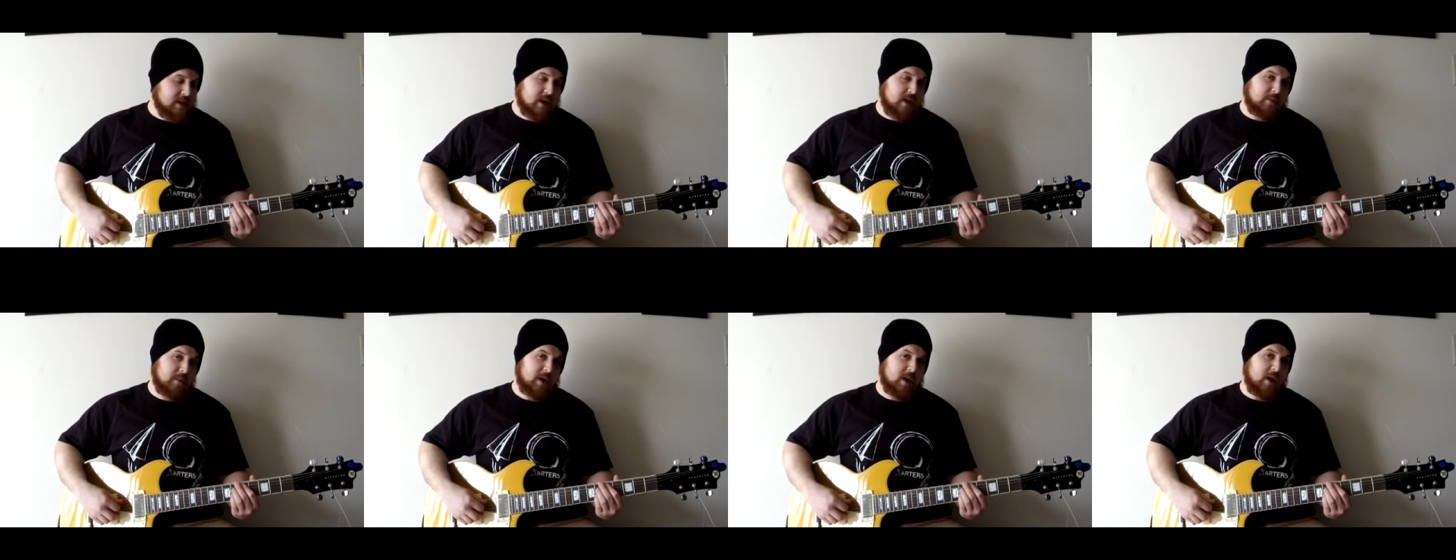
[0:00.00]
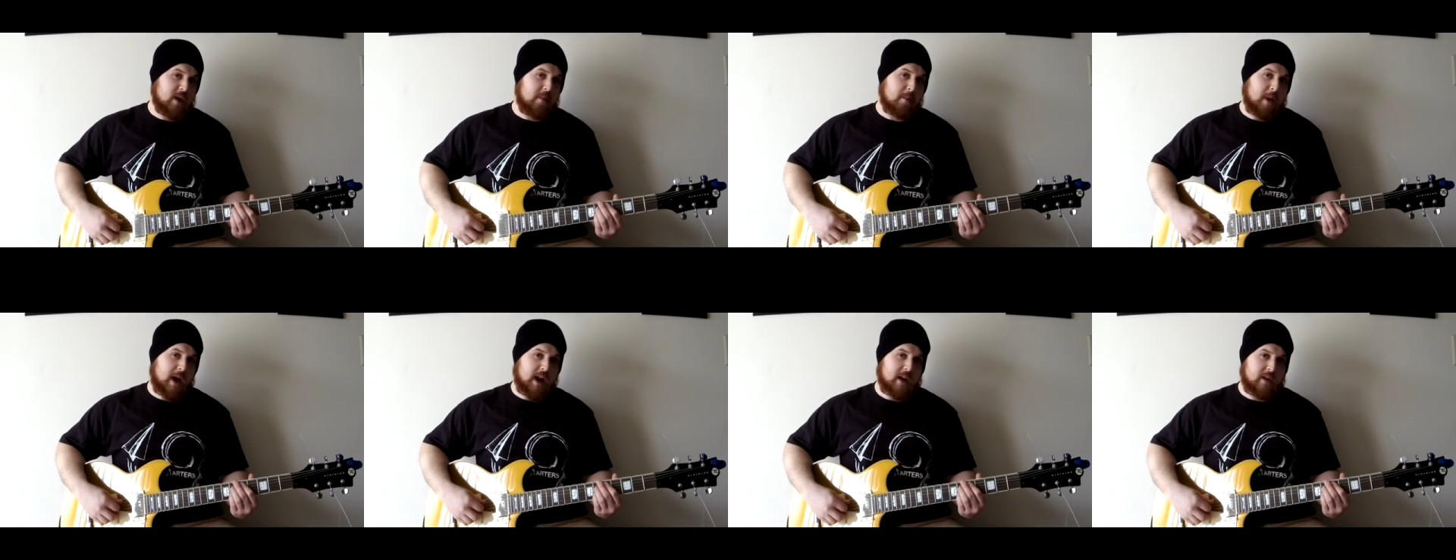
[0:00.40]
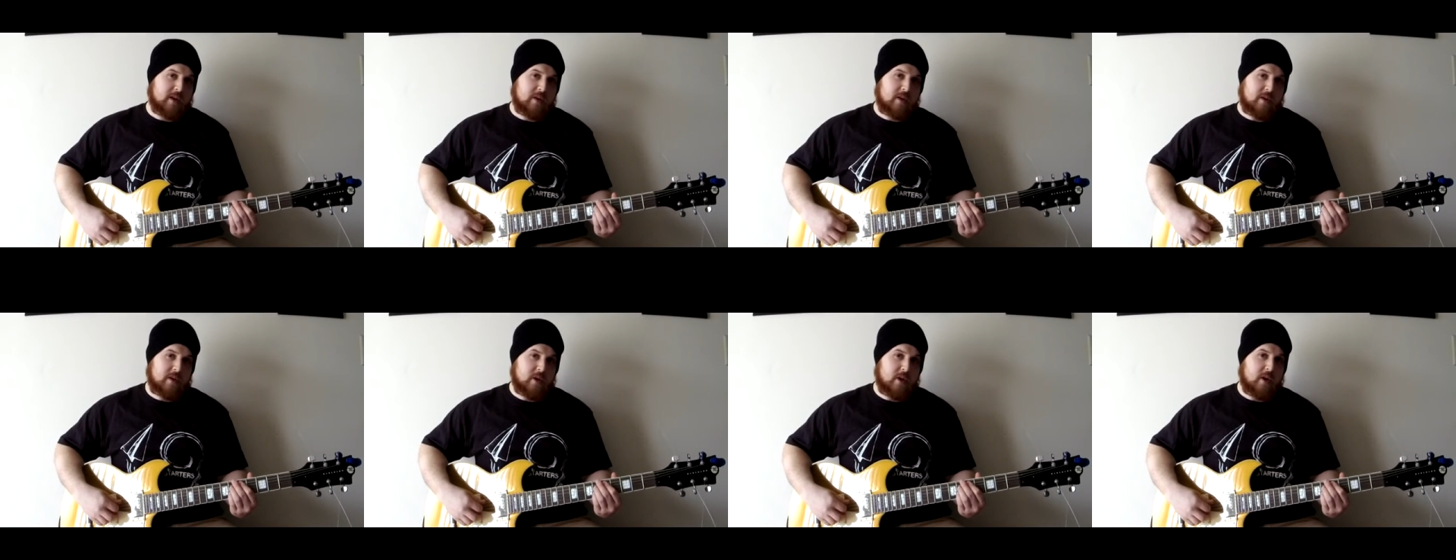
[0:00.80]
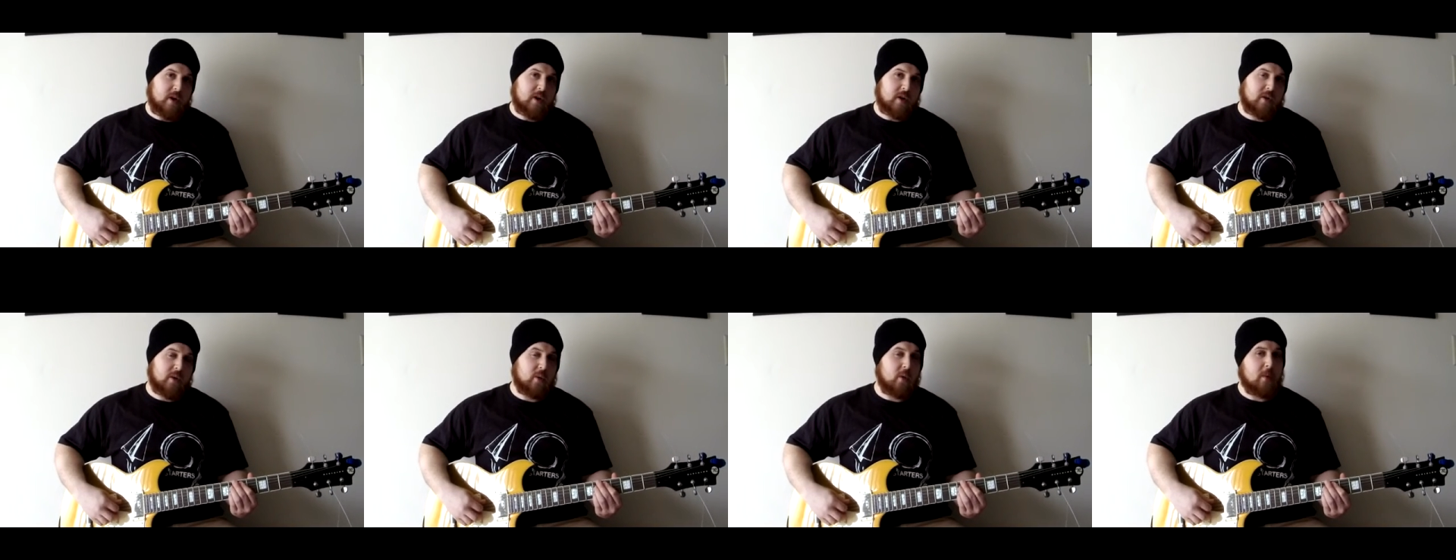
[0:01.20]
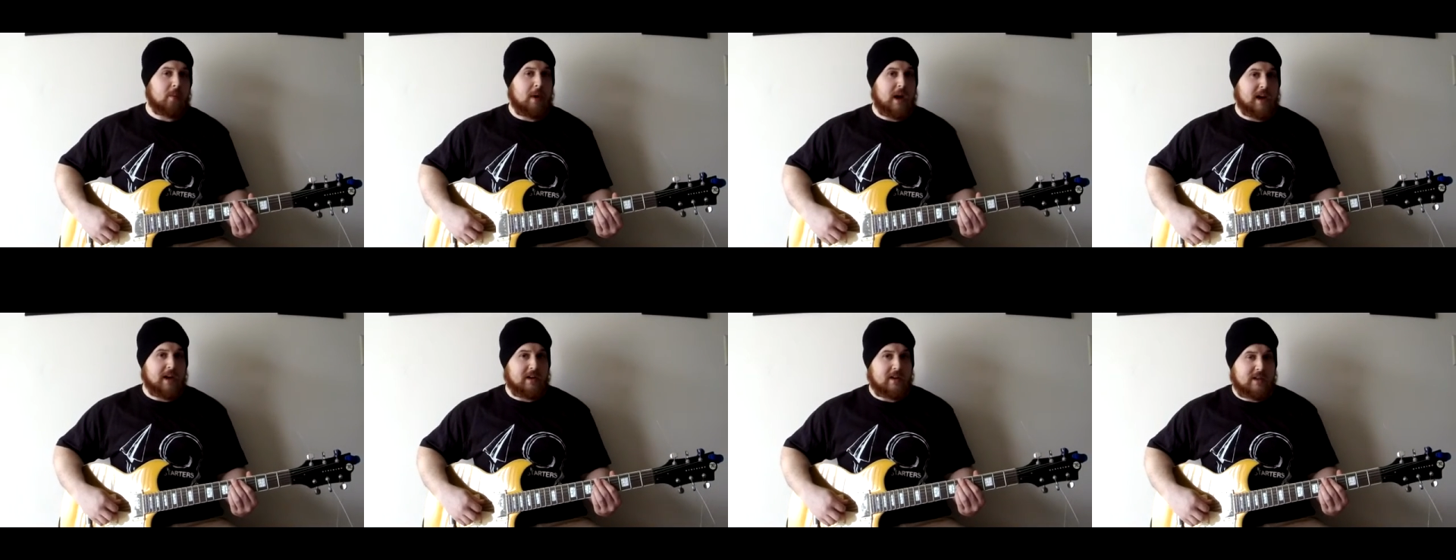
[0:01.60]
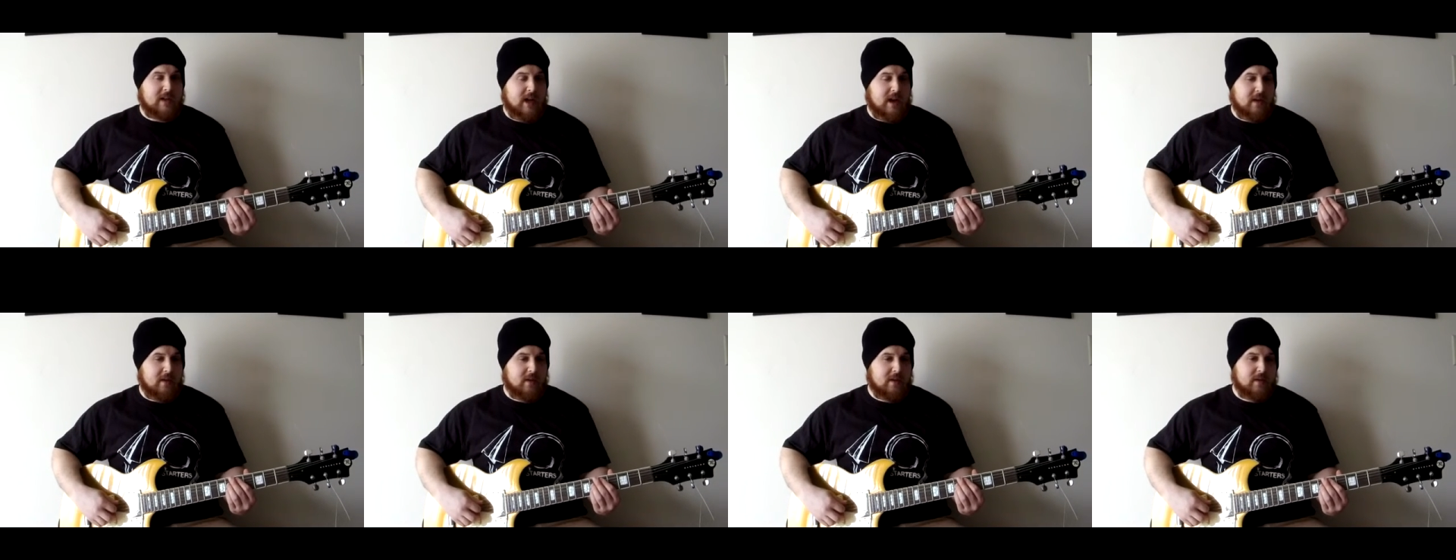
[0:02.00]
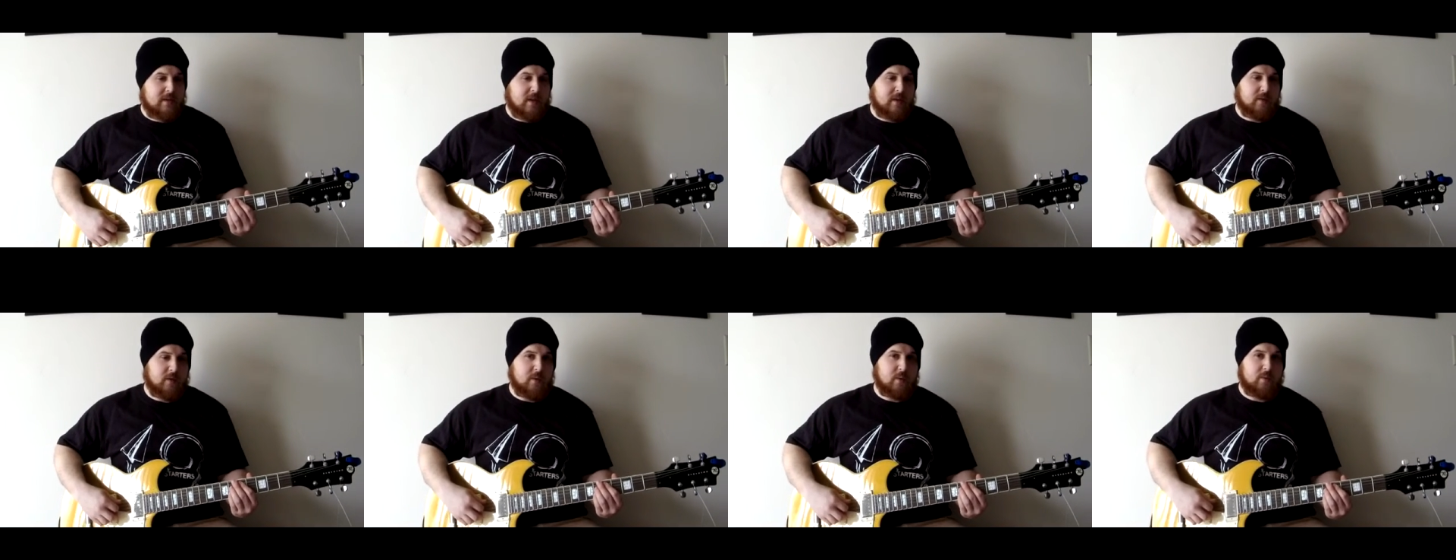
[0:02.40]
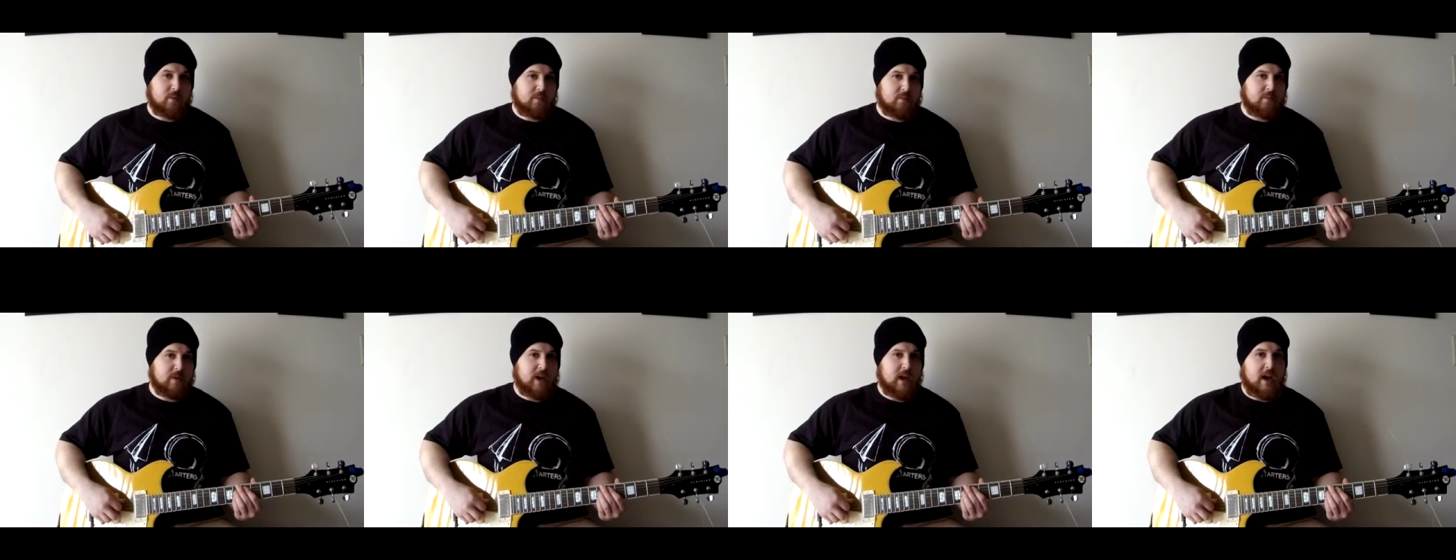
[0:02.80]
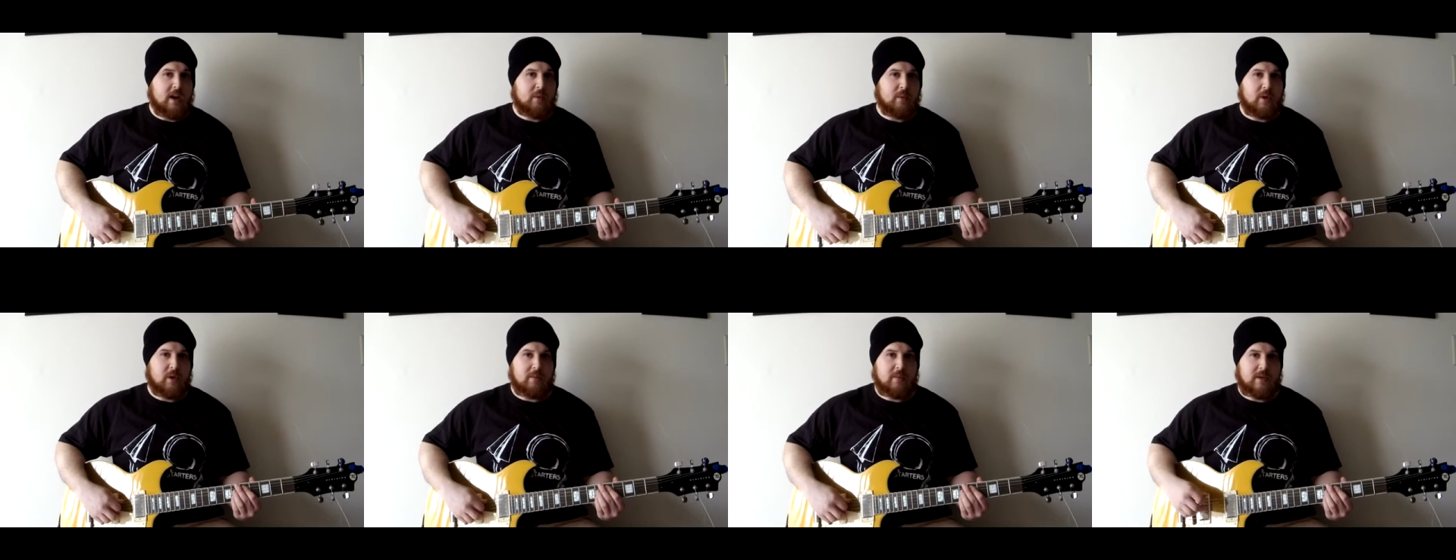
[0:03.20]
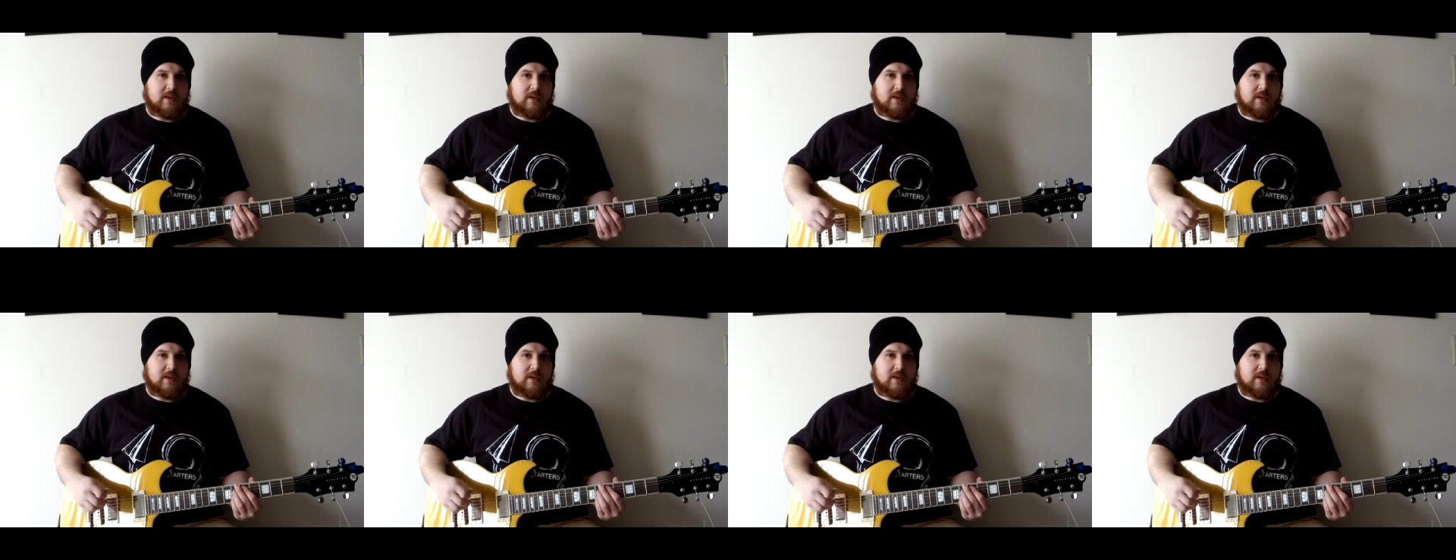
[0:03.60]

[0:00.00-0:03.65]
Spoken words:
going to be our minor 3rd or minor 10th, if you again want to be